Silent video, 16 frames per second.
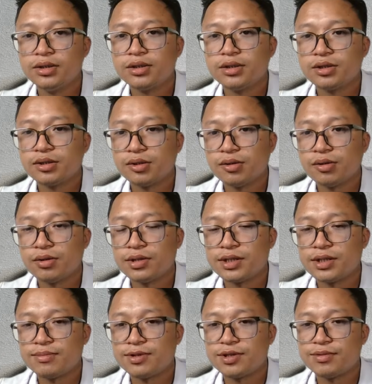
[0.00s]
gold
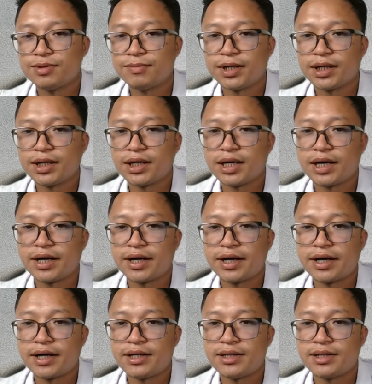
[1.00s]
seems to be making higher
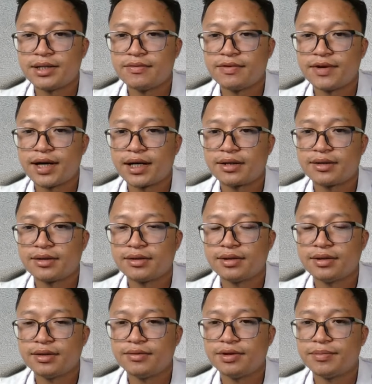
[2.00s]
highs. In fact,
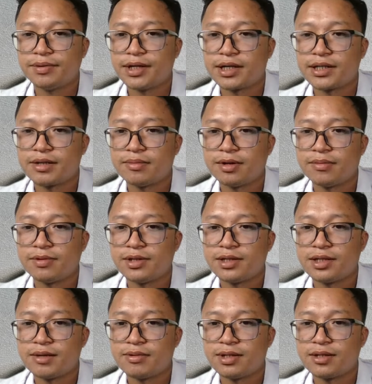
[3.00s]
if it breaks above this
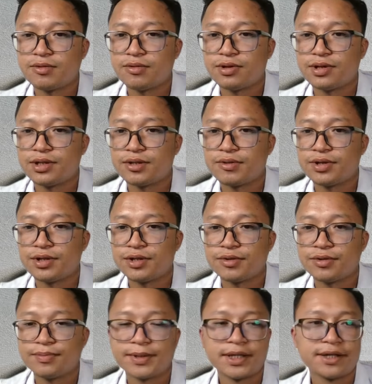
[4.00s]
levels, gold is going to
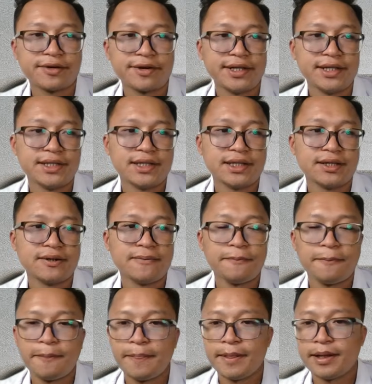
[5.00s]
be crazy.
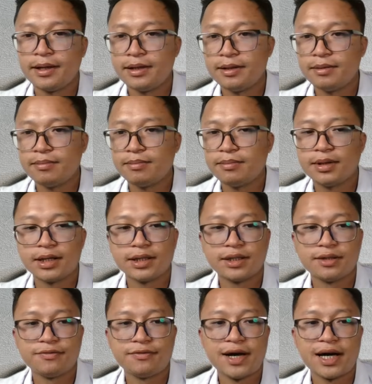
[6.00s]
But in
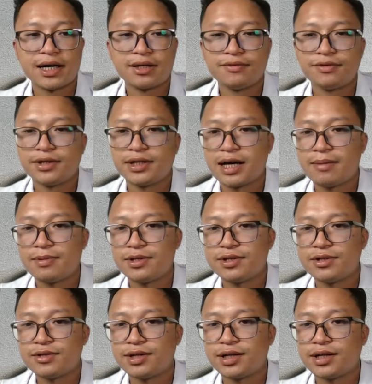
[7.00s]
fact, if it happens
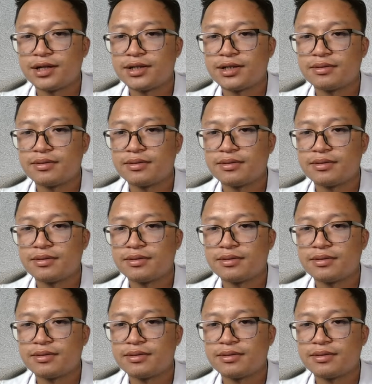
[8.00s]
to get us